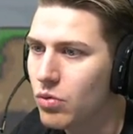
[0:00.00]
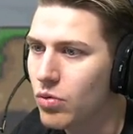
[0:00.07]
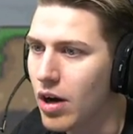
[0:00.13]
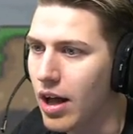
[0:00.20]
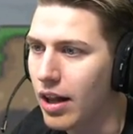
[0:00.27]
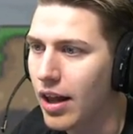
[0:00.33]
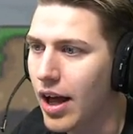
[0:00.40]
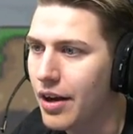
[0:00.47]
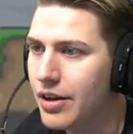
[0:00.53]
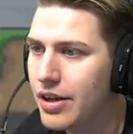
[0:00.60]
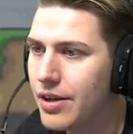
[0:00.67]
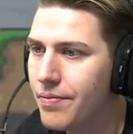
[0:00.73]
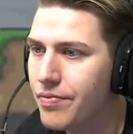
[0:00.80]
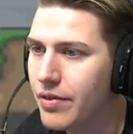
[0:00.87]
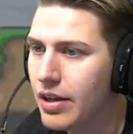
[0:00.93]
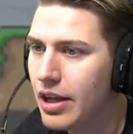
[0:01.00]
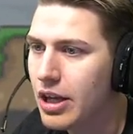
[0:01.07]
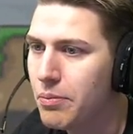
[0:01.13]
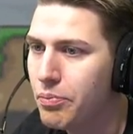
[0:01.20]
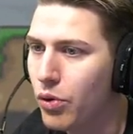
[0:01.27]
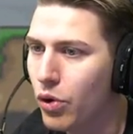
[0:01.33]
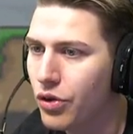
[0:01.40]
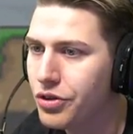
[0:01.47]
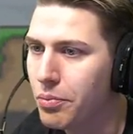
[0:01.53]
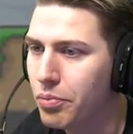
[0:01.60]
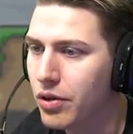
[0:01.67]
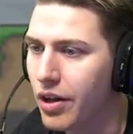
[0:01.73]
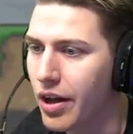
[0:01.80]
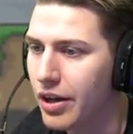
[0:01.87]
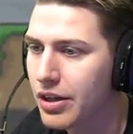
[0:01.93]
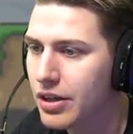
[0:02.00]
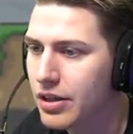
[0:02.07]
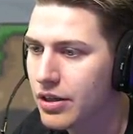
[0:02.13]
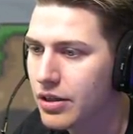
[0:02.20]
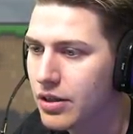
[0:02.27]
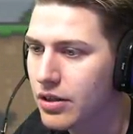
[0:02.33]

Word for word: Well, honey, he pulled the plug.